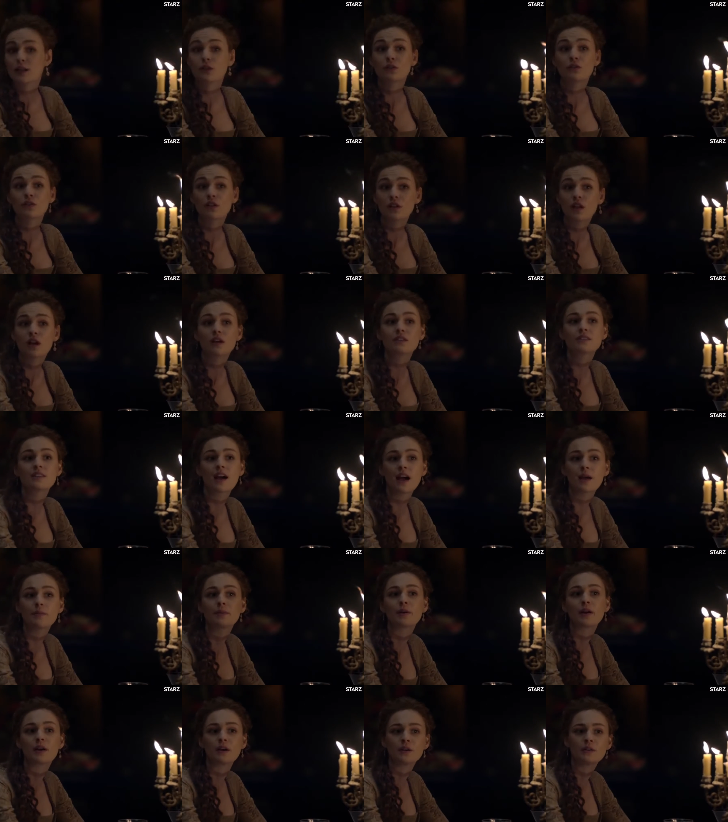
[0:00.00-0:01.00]
I learned a long
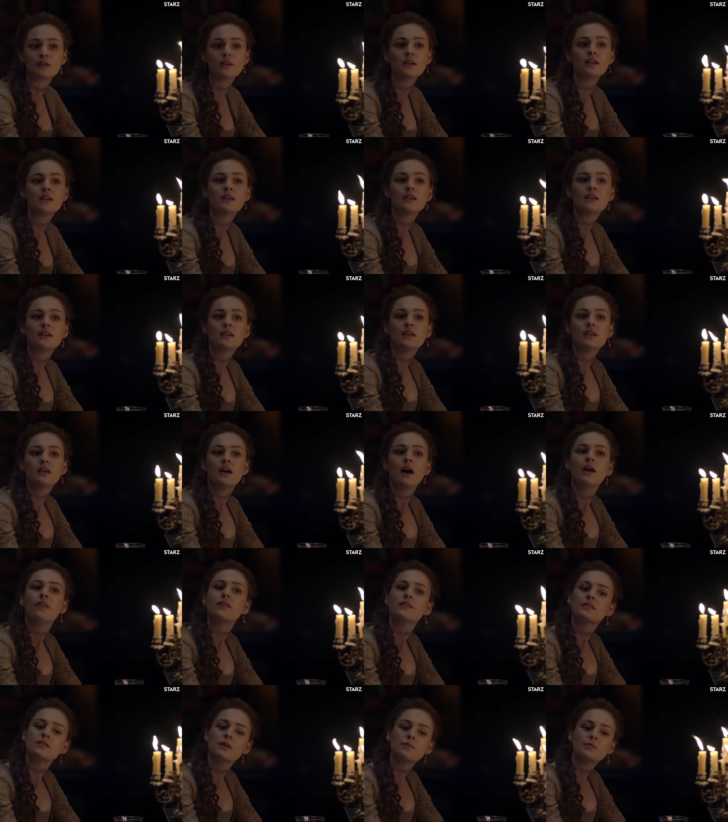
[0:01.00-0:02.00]
time ago
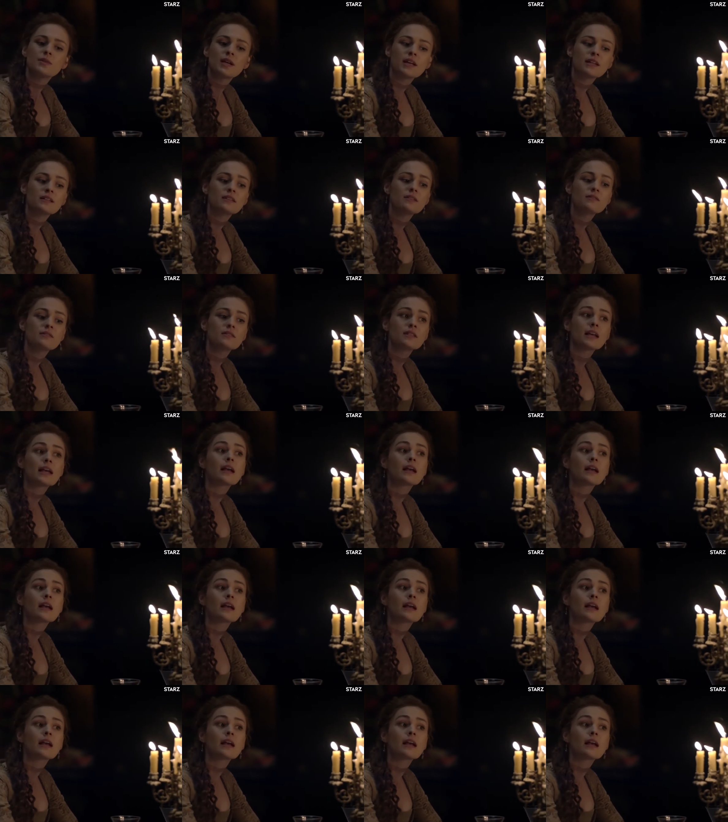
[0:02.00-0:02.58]
on the subject of